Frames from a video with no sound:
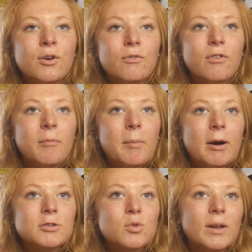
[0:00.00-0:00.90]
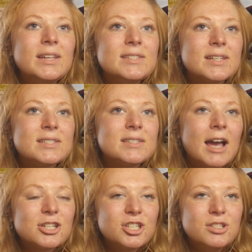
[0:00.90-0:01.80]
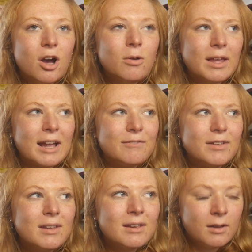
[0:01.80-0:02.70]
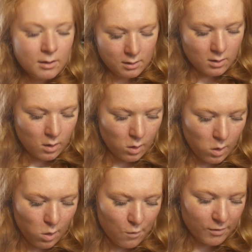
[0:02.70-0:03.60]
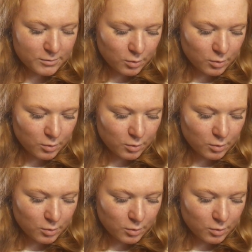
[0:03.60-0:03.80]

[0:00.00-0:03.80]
from about 2016. Actually, no, like I feel like from